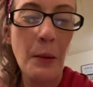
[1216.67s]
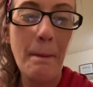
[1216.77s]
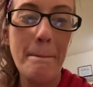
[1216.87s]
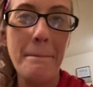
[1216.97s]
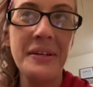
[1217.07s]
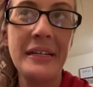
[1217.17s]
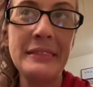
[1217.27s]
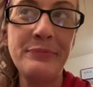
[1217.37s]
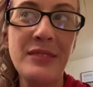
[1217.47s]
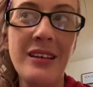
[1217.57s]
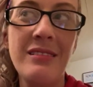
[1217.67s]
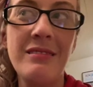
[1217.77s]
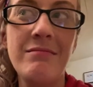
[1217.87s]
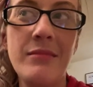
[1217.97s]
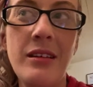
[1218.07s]
But
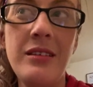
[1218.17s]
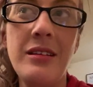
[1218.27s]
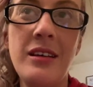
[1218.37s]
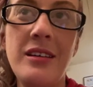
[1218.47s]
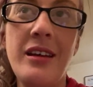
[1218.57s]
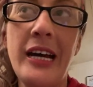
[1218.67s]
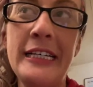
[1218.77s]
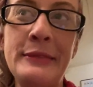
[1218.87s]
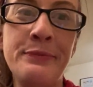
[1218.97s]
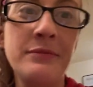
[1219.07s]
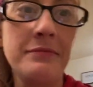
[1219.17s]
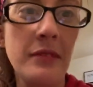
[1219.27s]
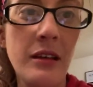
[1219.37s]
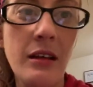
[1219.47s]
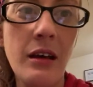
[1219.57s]
yeah.
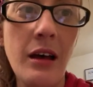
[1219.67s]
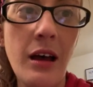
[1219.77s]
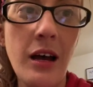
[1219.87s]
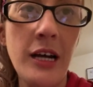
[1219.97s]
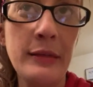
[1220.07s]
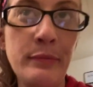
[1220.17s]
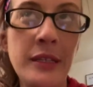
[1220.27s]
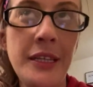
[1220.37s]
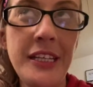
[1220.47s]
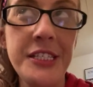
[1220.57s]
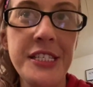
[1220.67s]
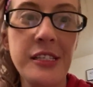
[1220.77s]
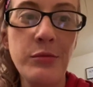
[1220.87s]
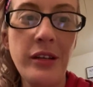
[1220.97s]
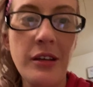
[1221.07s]
Let's see,
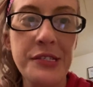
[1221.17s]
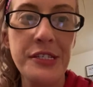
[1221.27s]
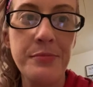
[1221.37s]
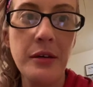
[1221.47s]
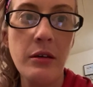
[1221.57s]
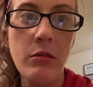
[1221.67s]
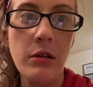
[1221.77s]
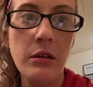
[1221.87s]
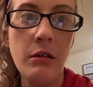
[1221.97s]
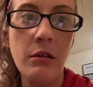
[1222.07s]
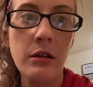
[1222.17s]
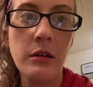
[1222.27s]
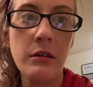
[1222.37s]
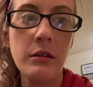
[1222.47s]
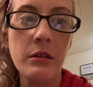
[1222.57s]
what else has been going
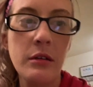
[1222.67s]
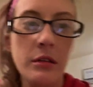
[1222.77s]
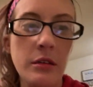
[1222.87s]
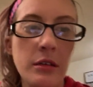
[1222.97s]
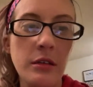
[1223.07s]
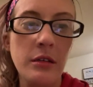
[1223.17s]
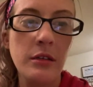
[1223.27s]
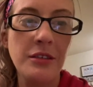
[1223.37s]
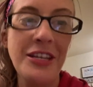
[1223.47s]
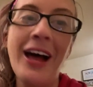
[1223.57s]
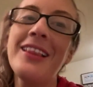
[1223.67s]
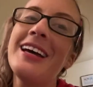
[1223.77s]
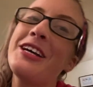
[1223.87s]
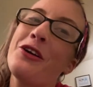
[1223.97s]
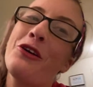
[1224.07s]
on? Not
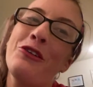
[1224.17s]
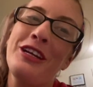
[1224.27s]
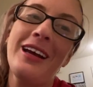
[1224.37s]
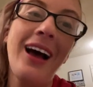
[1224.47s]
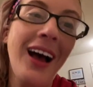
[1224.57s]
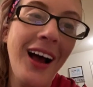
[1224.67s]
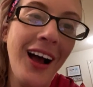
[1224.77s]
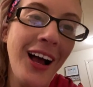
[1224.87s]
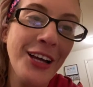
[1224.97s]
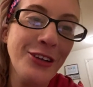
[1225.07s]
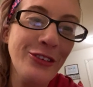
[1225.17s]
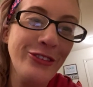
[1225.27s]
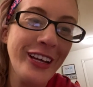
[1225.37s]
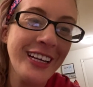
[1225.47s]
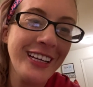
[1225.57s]
like Ernie. Haha, you're
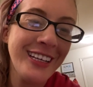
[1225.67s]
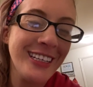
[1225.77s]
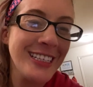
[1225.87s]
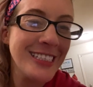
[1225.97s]
funny.